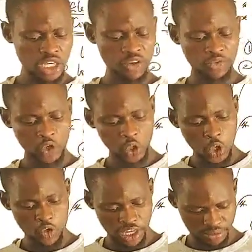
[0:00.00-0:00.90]
of
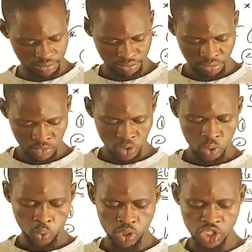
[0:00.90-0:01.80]
chlorine,
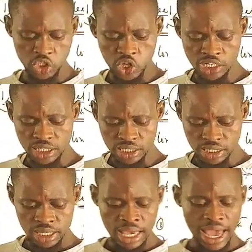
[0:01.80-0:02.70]
which
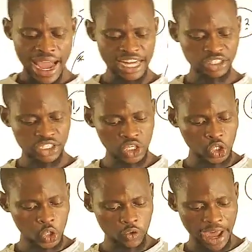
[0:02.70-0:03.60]
causes hydrogen
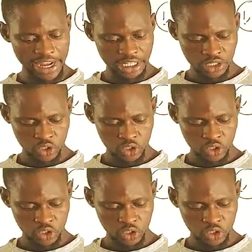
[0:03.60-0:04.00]
chloride